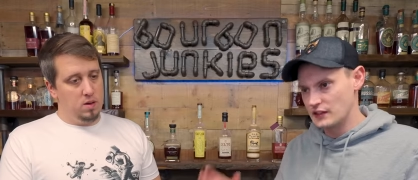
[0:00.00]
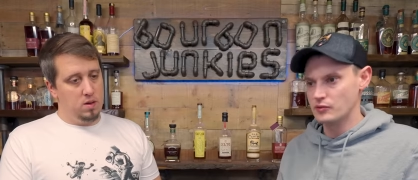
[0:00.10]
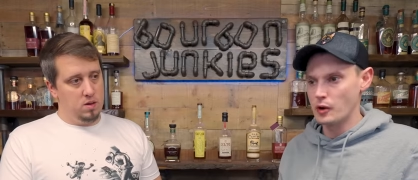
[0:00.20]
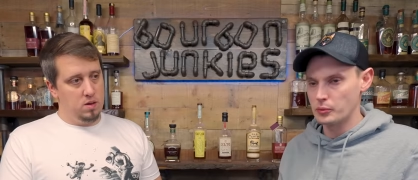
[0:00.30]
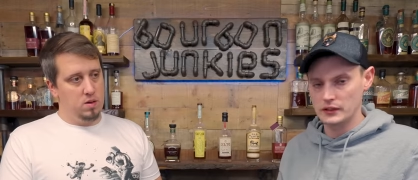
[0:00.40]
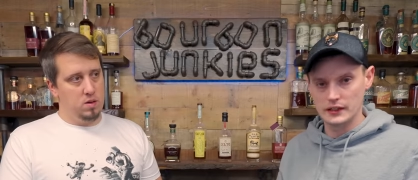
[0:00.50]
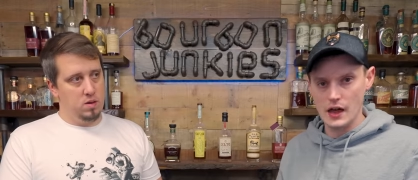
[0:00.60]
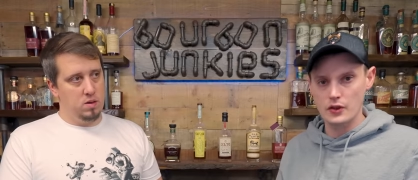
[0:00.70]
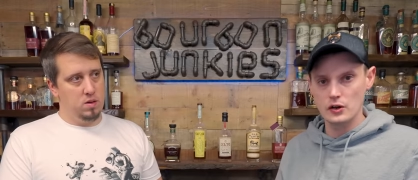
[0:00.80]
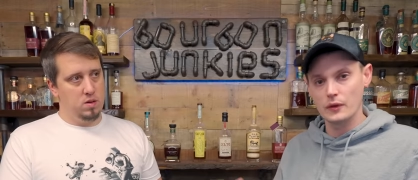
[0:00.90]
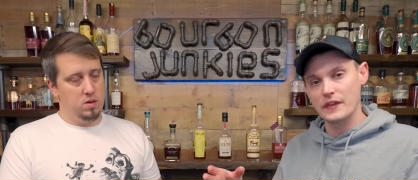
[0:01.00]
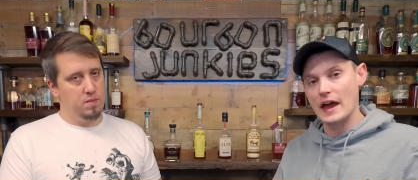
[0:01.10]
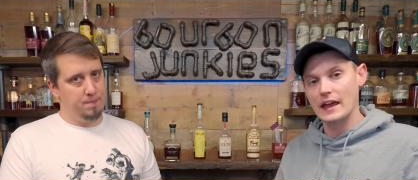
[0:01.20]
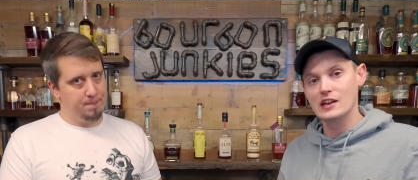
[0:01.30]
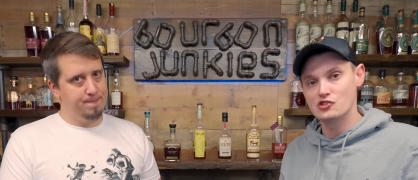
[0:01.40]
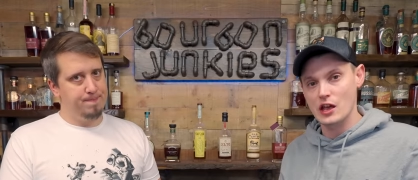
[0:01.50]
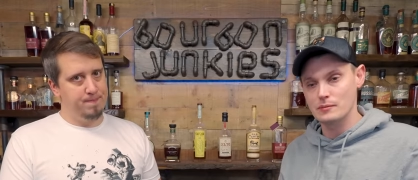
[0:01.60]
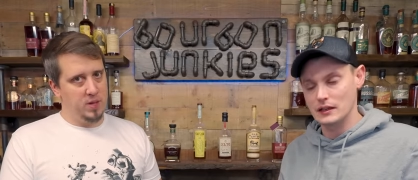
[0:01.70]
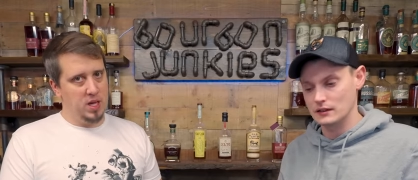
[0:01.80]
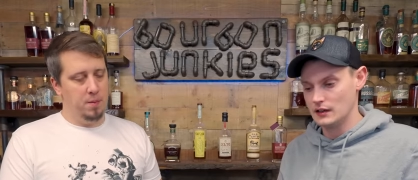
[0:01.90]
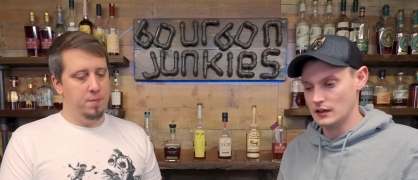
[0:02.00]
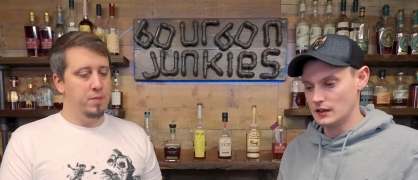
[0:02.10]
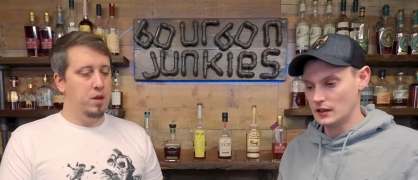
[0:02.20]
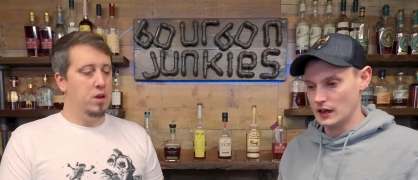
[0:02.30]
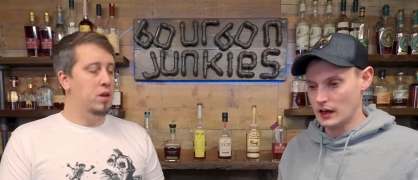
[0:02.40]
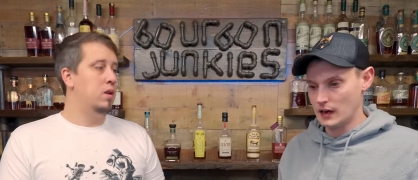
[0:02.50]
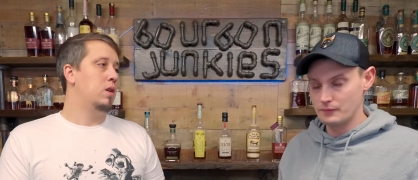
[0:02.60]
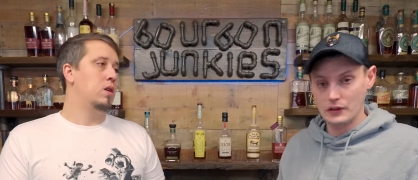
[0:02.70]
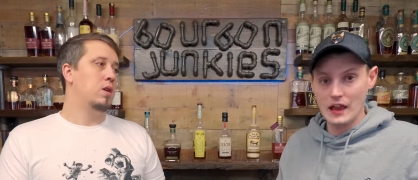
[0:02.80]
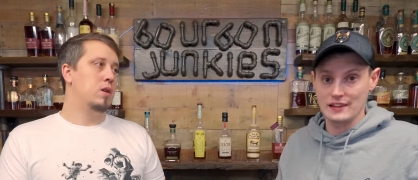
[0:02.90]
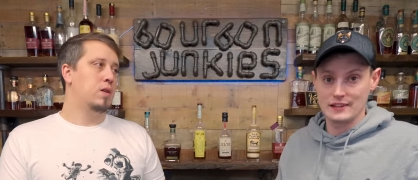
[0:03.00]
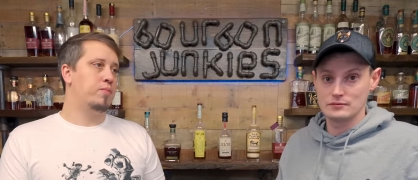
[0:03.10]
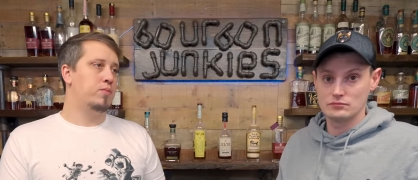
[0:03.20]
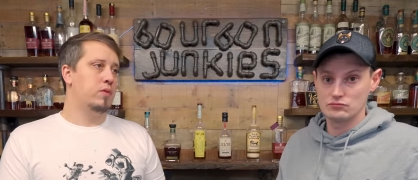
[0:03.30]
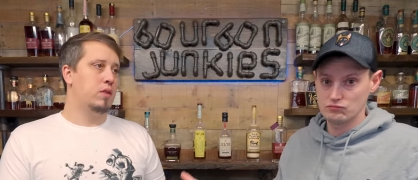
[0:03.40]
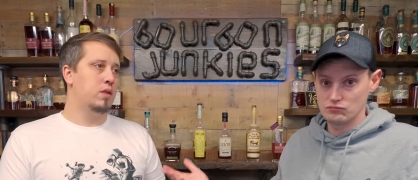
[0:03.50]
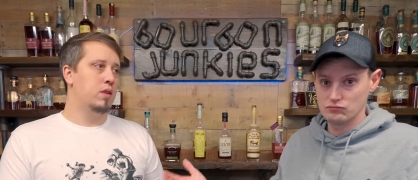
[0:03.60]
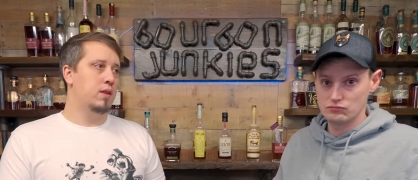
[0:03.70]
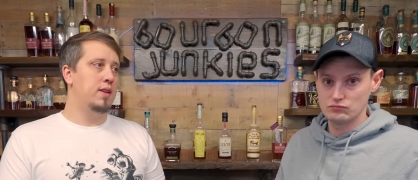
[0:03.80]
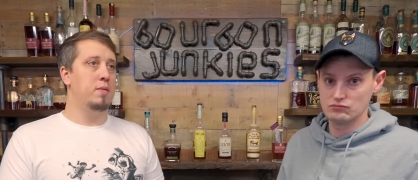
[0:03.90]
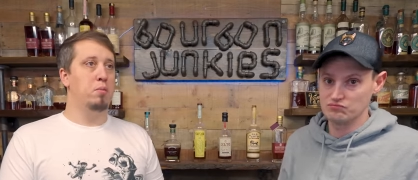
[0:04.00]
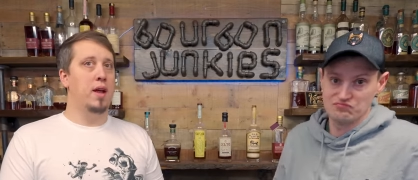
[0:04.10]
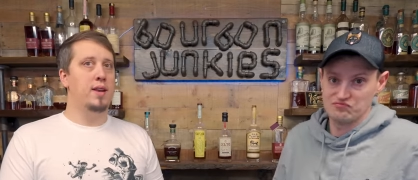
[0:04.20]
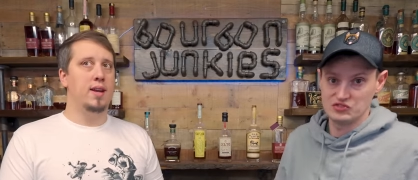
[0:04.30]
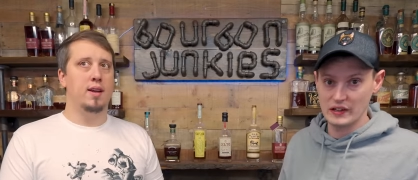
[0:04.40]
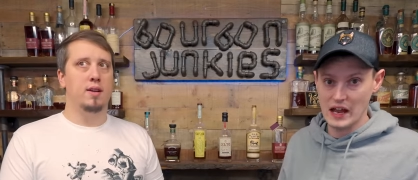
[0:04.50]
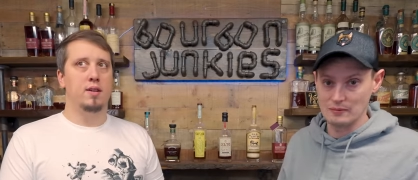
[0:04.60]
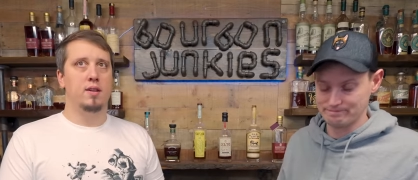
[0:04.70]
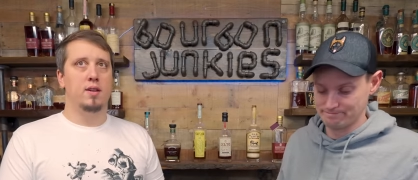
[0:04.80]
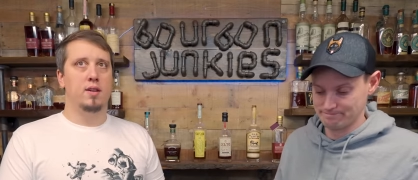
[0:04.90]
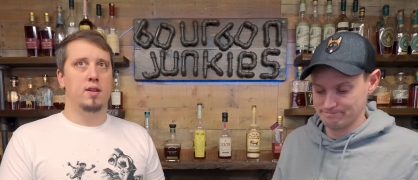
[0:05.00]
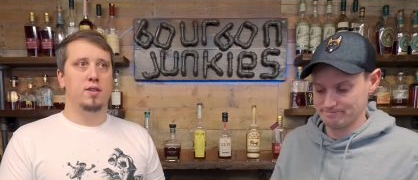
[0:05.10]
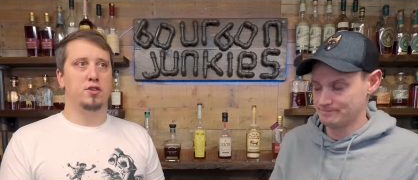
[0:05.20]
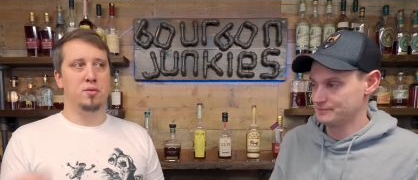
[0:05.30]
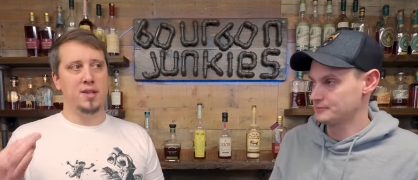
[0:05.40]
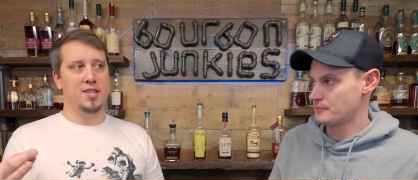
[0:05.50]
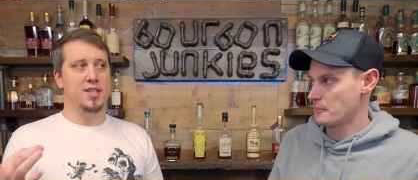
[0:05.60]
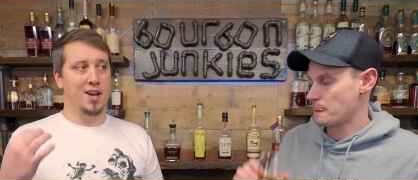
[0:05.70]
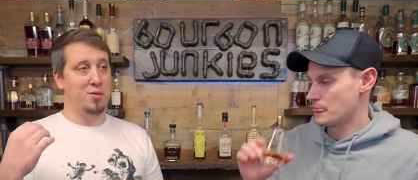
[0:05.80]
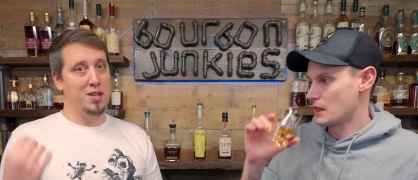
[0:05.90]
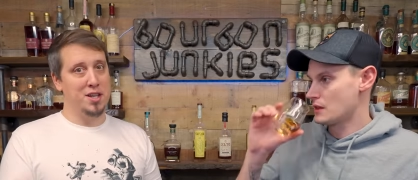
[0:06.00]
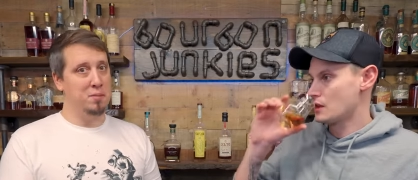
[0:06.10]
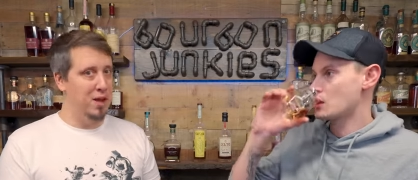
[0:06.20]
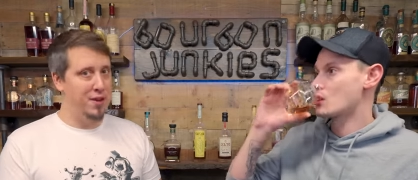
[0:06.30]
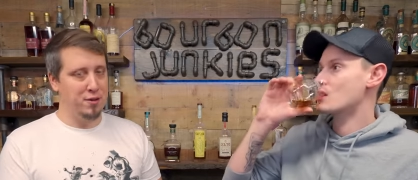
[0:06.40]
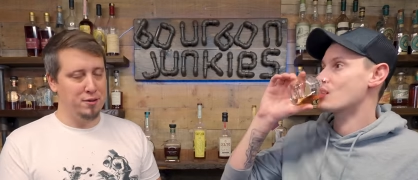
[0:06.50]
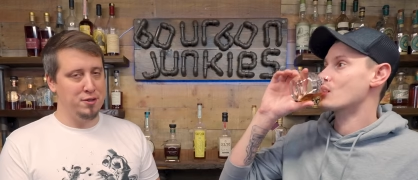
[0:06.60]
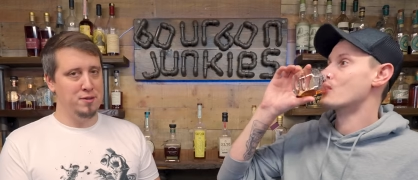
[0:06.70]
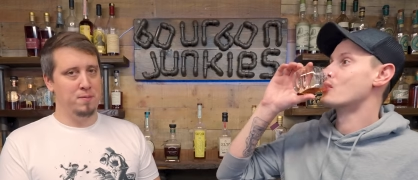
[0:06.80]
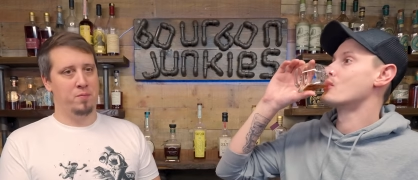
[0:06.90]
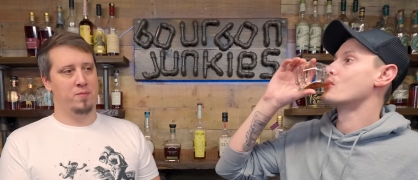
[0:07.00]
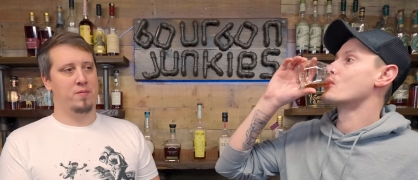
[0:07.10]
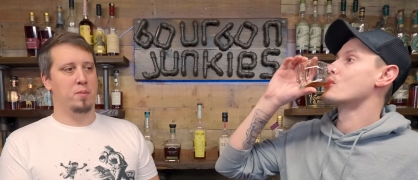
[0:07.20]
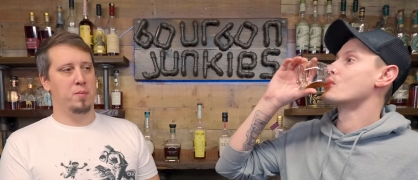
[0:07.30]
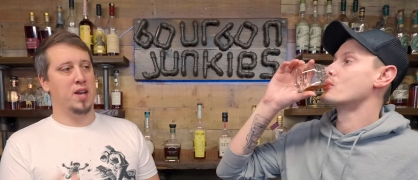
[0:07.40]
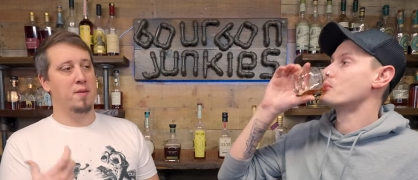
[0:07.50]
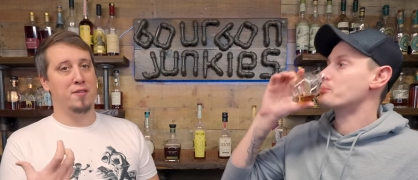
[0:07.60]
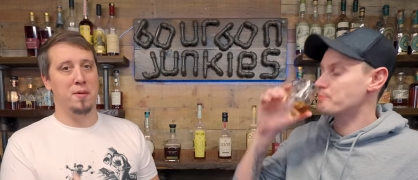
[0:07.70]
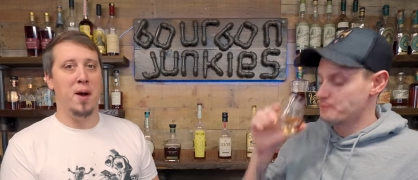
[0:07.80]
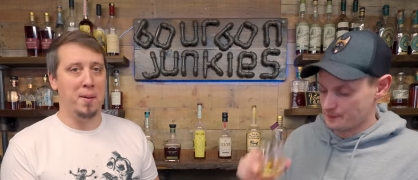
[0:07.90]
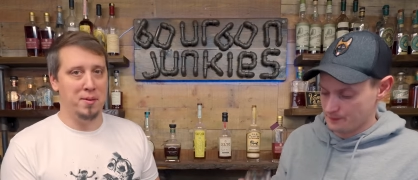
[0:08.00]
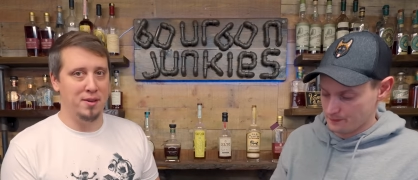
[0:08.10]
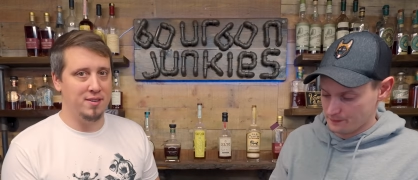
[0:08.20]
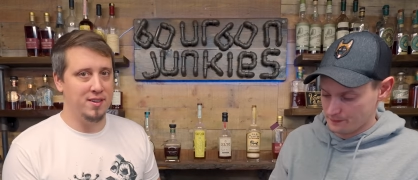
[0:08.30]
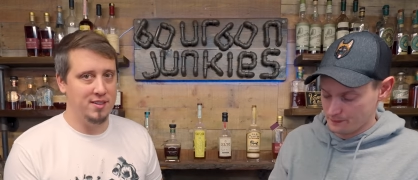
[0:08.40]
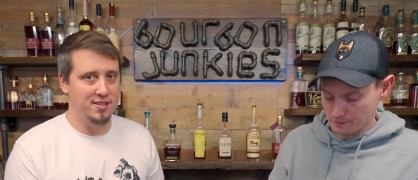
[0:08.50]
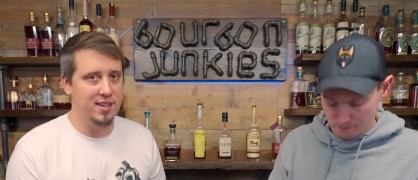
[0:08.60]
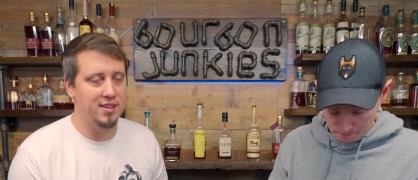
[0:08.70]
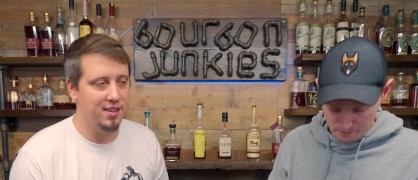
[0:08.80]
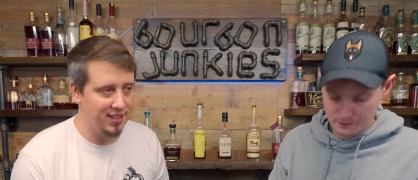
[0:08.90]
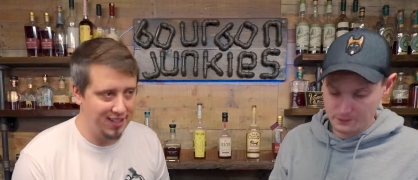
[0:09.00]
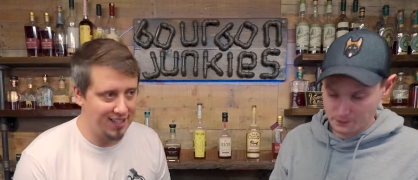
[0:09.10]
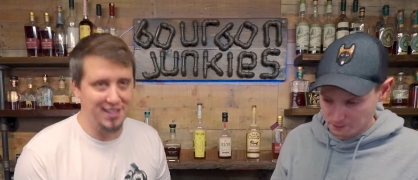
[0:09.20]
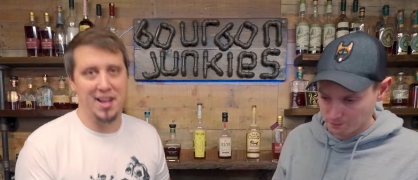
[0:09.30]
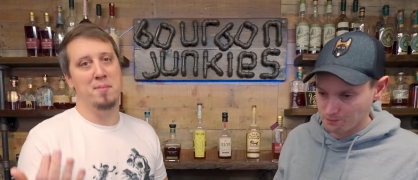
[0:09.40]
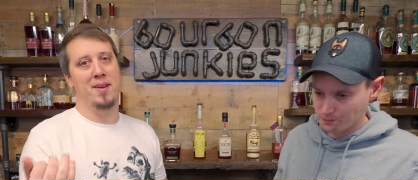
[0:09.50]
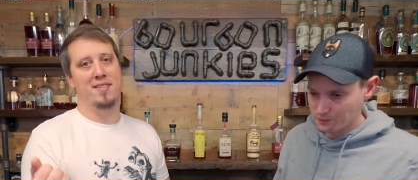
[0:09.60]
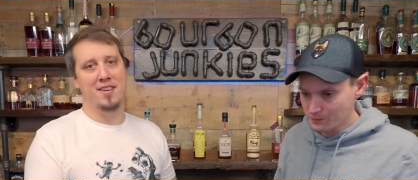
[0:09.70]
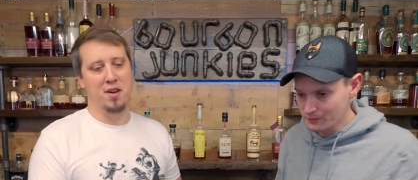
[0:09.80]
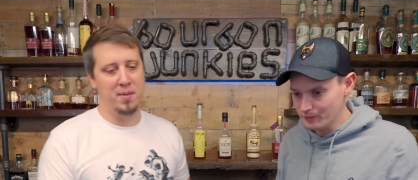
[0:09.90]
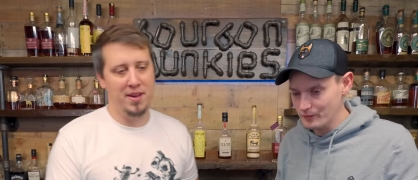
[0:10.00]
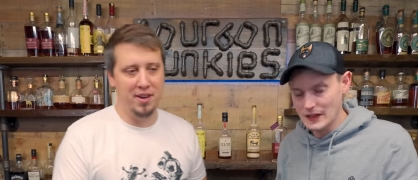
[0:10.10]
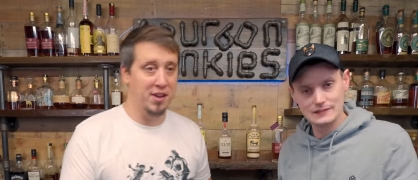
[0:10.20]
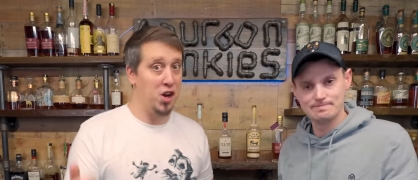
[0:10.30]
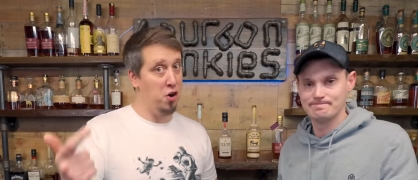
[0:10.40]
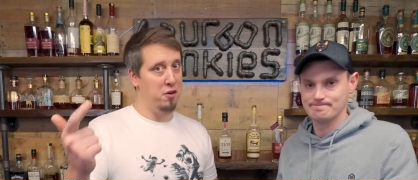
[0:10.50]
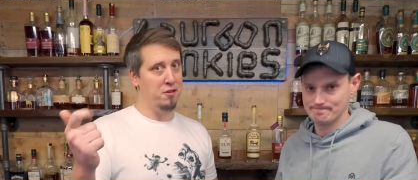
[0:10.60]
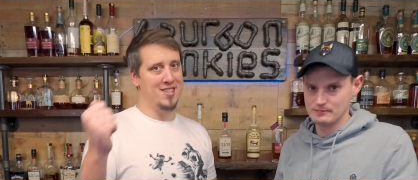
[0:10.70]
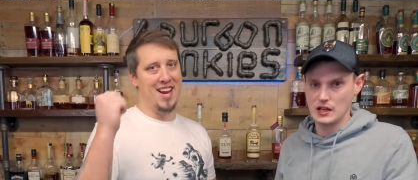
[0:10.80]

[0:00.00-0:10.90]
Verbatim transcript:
Speaker 1: this well put together with that age statement for less. Listen, blending,
Speaker 2: there's a reason that really good blenders become very popular. Mm-hmm. Like Dixon Denman, you know what I mean? And the Carters.